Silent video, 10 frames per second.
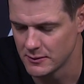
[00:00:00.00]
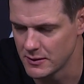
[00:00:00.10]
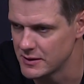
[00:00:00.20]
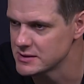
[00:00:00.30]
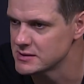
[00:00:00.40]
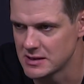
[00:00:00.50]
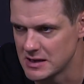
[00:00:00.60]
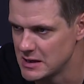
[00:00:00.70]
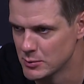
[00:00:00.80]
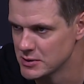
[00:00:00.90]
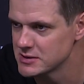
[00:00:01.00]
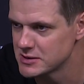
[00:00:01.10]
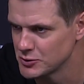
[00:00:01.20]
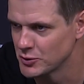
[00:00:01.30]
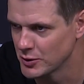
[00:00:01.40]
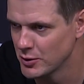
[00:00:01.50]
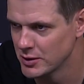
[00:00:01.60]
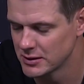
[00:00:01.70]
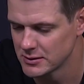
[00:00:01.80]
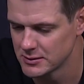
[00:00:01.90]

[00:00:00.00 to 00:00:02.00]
this team is still growing.